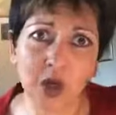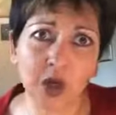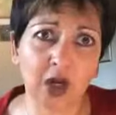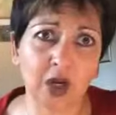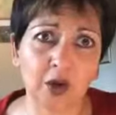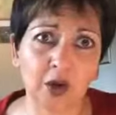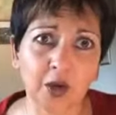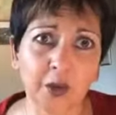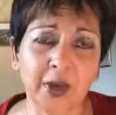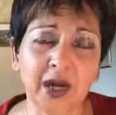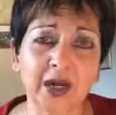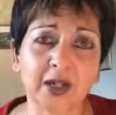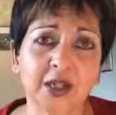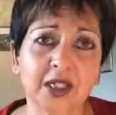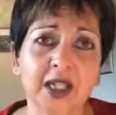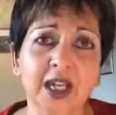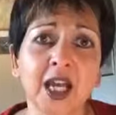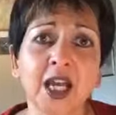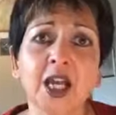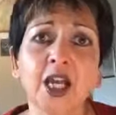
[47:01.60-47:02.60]
a lot about
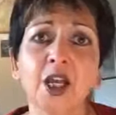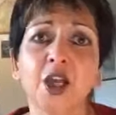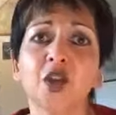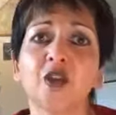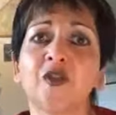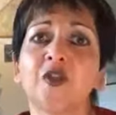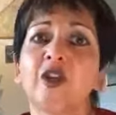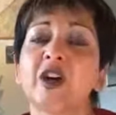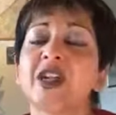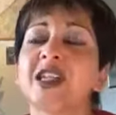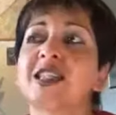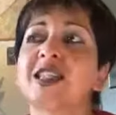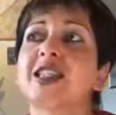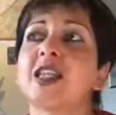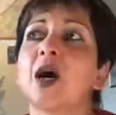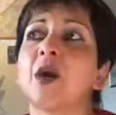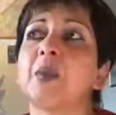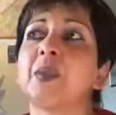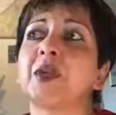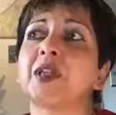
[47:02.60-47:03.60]
it. For
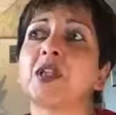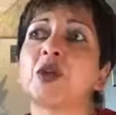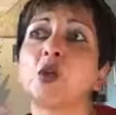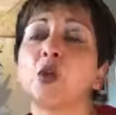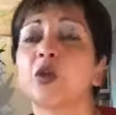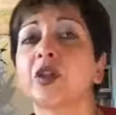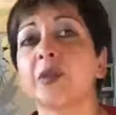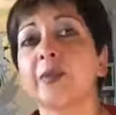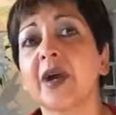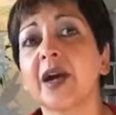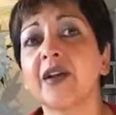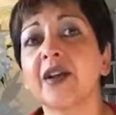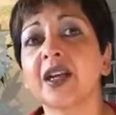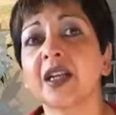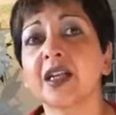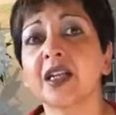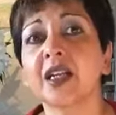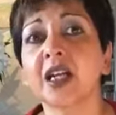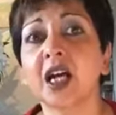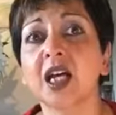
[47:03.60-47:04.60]
example, the North
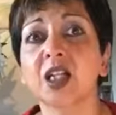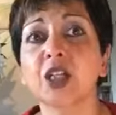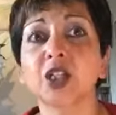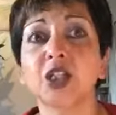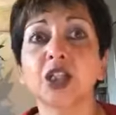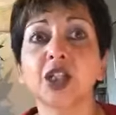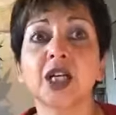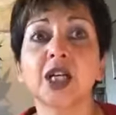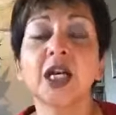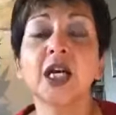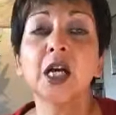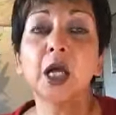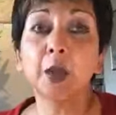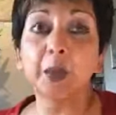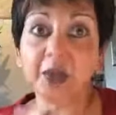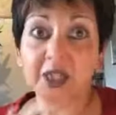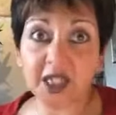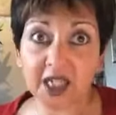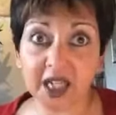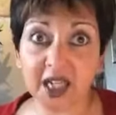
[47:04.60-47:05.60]
American culture,
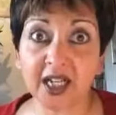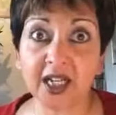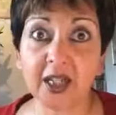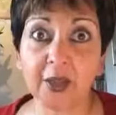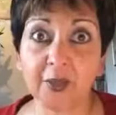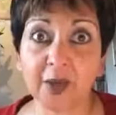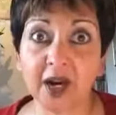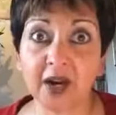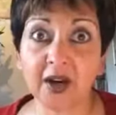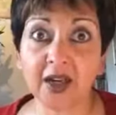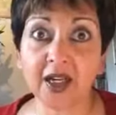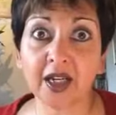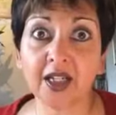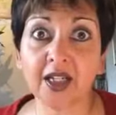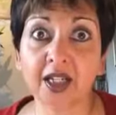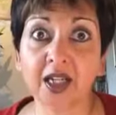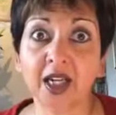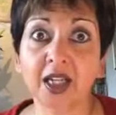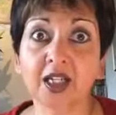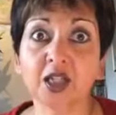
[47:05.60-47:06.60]
particularly the American
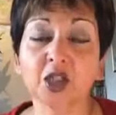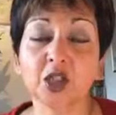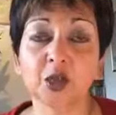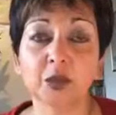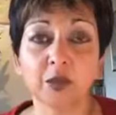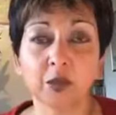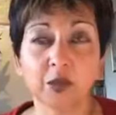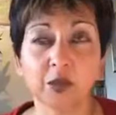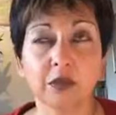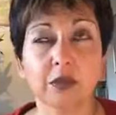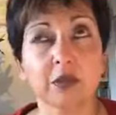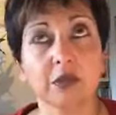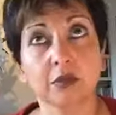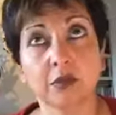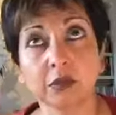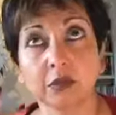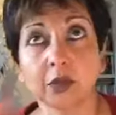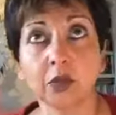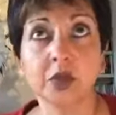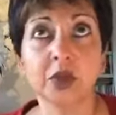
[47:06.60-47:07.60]
culture,
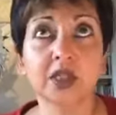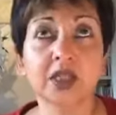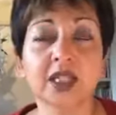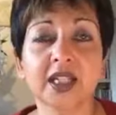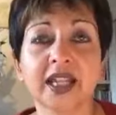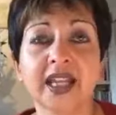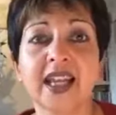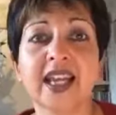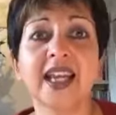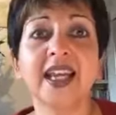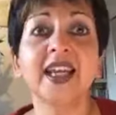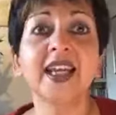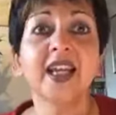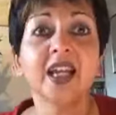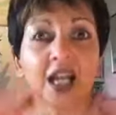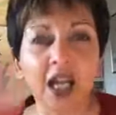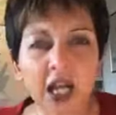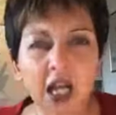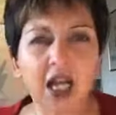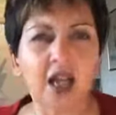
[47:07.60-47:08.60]
more than the Canadian,
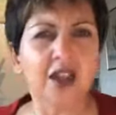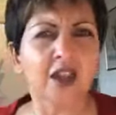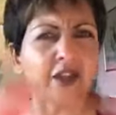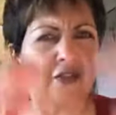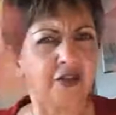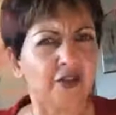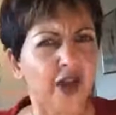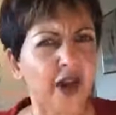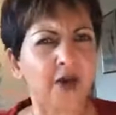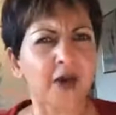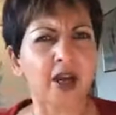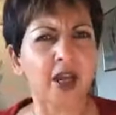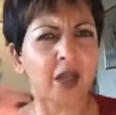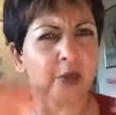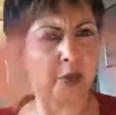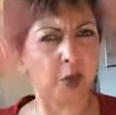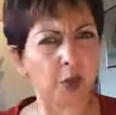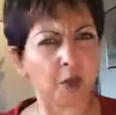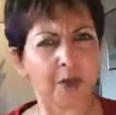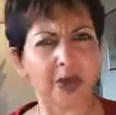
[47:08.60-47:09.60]
they're very
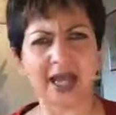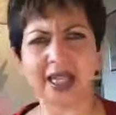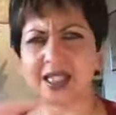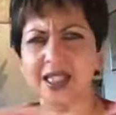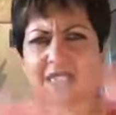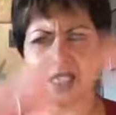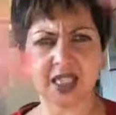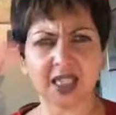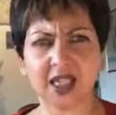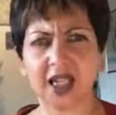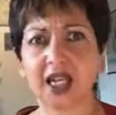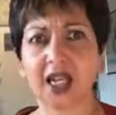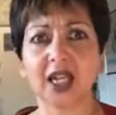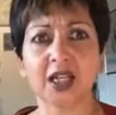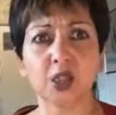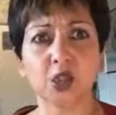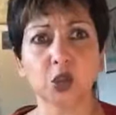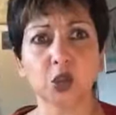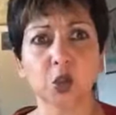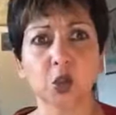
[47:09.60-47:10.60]
bombastic. They like
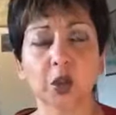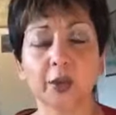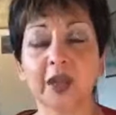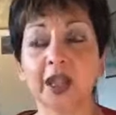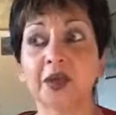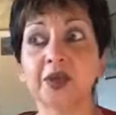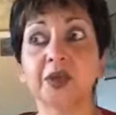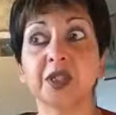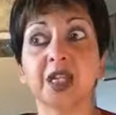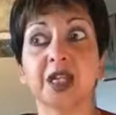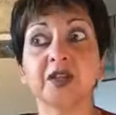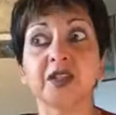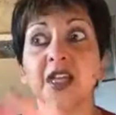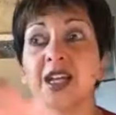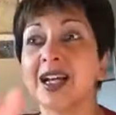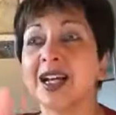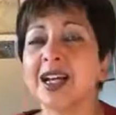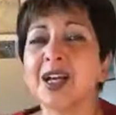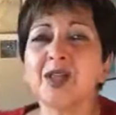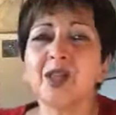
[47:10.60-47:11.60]
to talk about themselves.
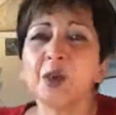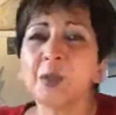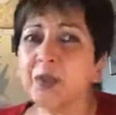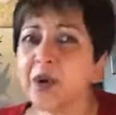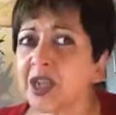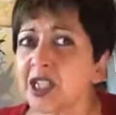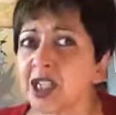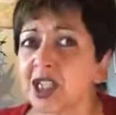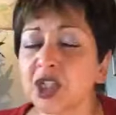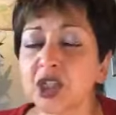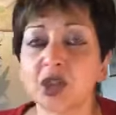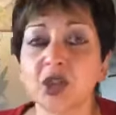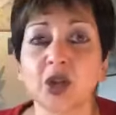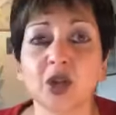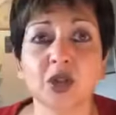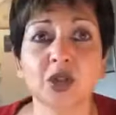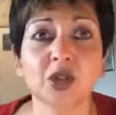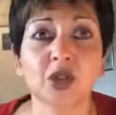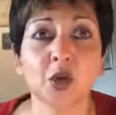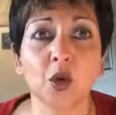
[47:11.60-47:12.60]
The British,
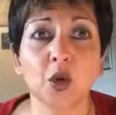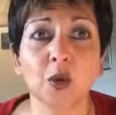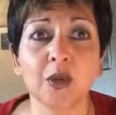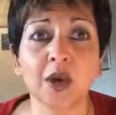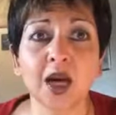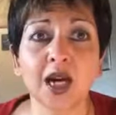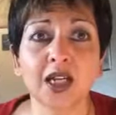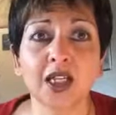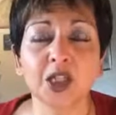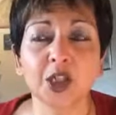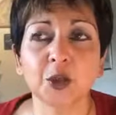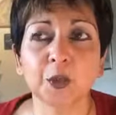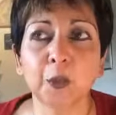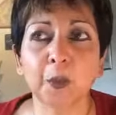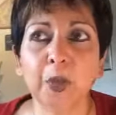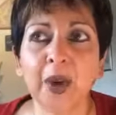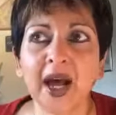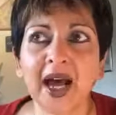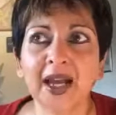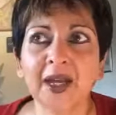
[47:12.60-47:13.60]
not so much.
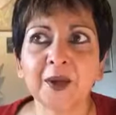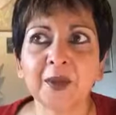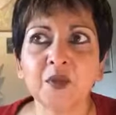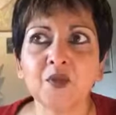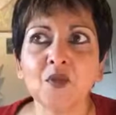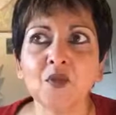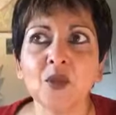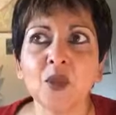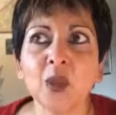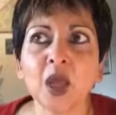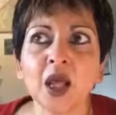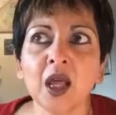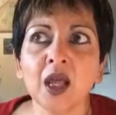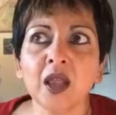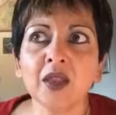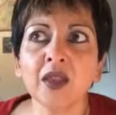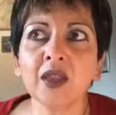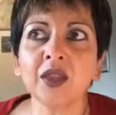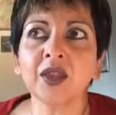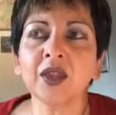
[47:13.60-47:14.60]
But
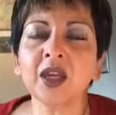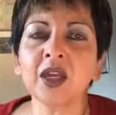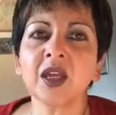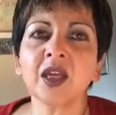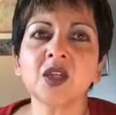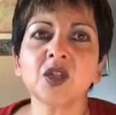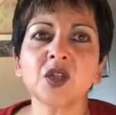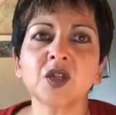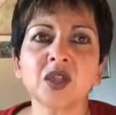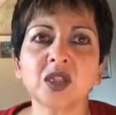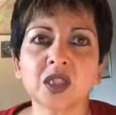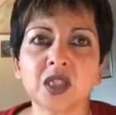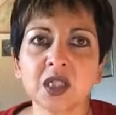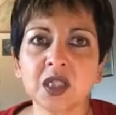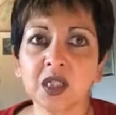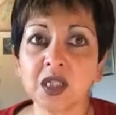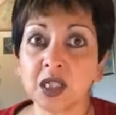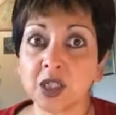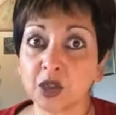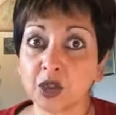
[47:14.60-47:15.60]
the thing is, you still
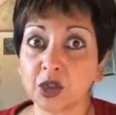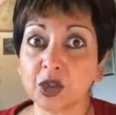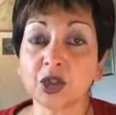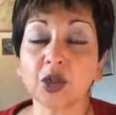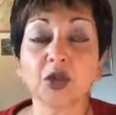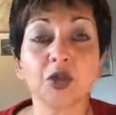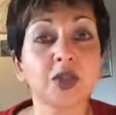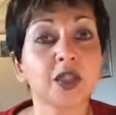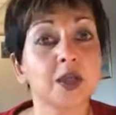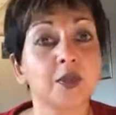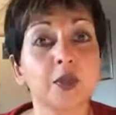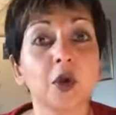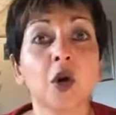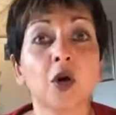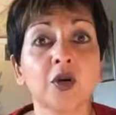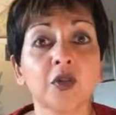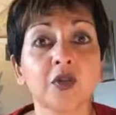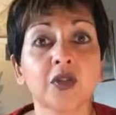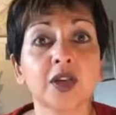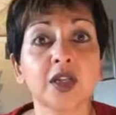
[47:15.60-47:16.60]
need to show some
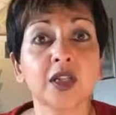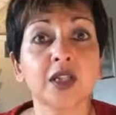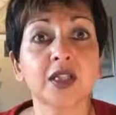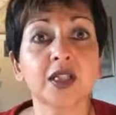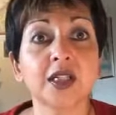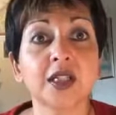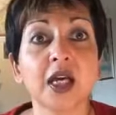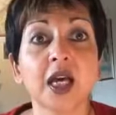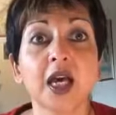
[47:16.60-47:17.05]
confidence,